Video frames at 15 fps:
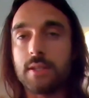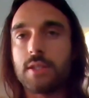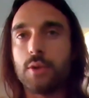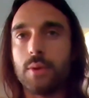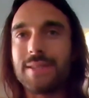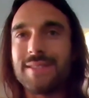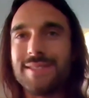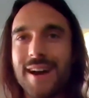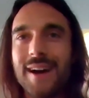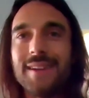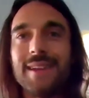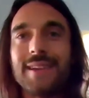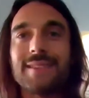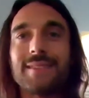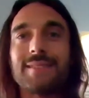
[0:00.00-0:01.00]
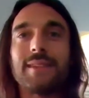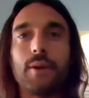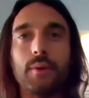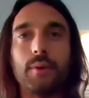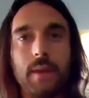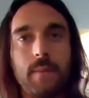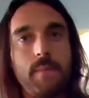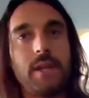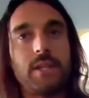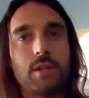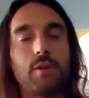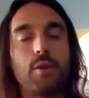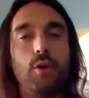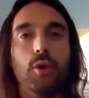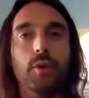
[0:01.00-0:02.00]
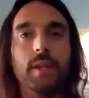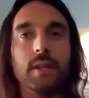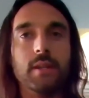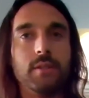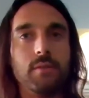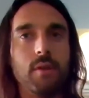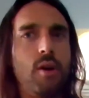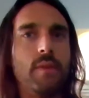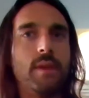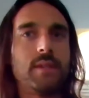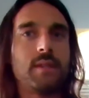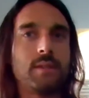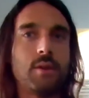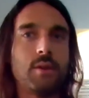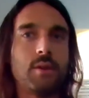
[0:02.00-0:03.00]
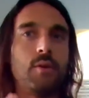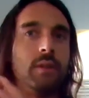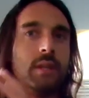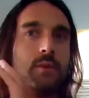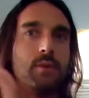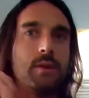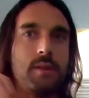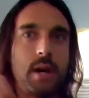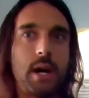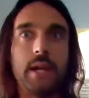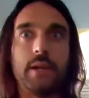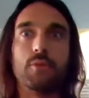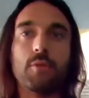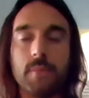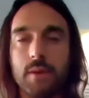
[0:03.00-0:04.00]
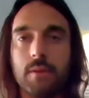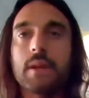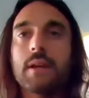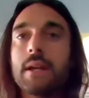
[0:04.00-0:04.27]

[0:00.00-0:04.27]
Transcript: So it's not necessarily pigeonholed into, oh, this is only with autoimmune.